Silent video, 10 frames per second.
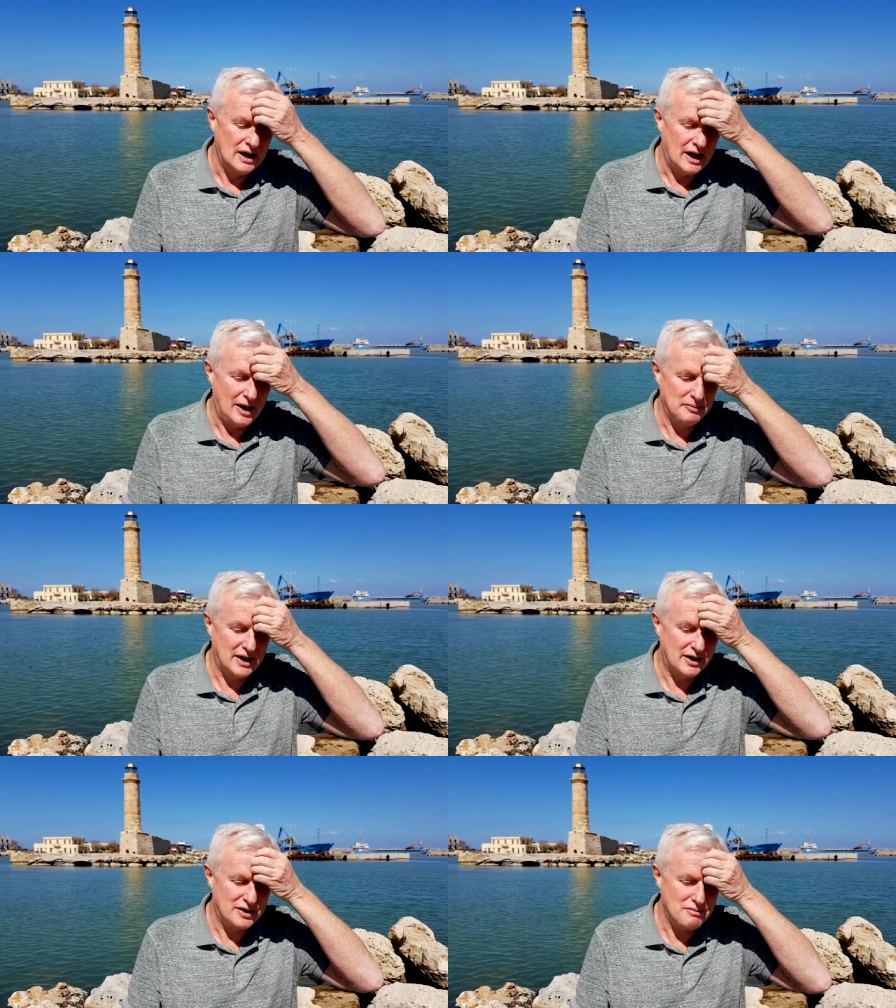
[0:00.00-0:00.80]
Um,
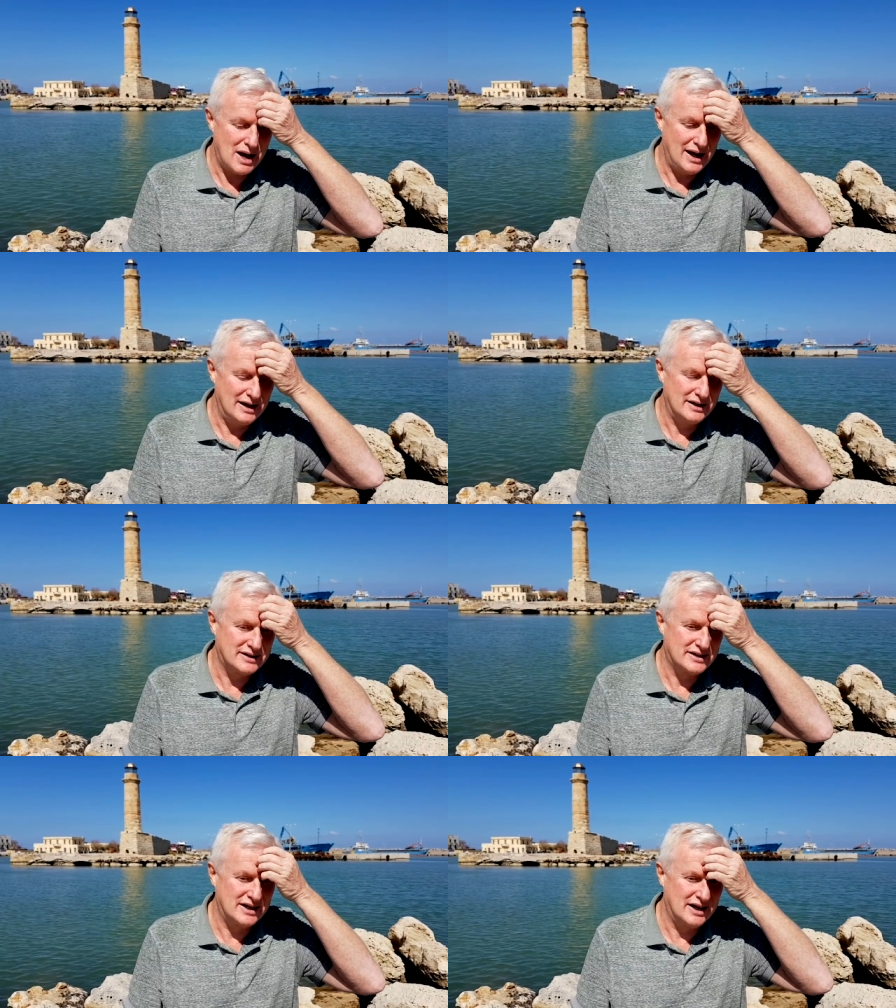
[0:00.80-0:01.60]
they're going to mine
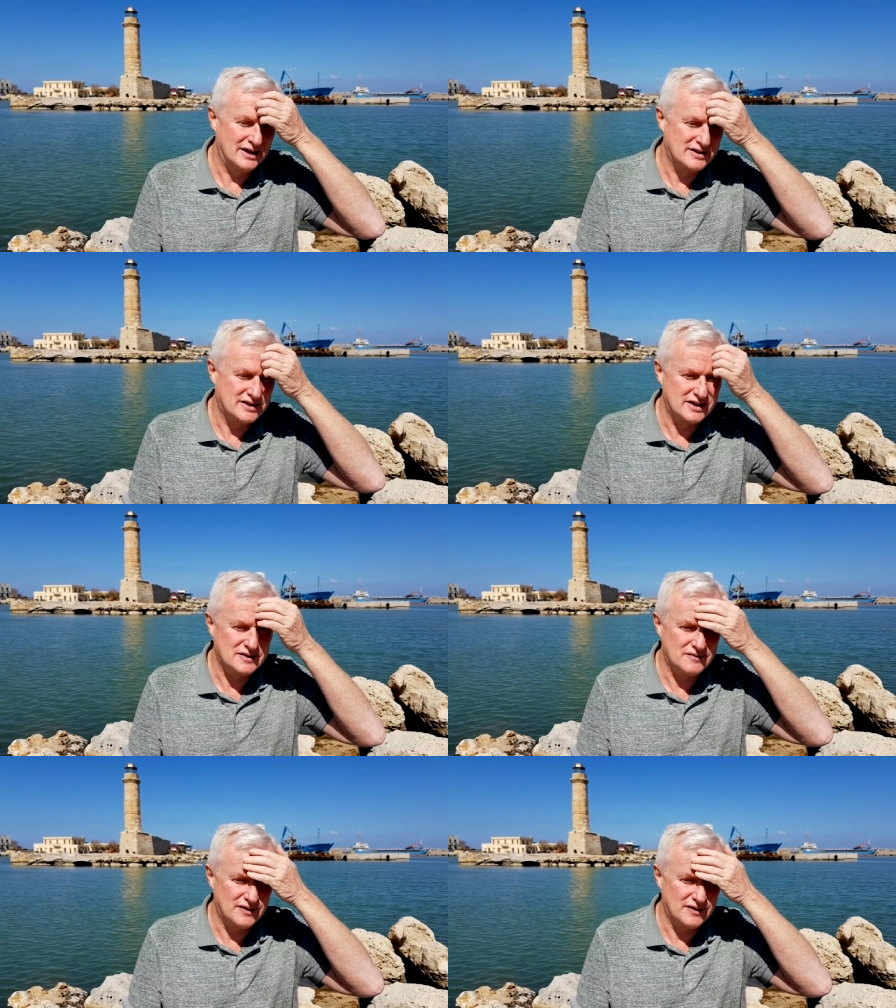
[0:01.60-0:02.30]
it. Uh, it's just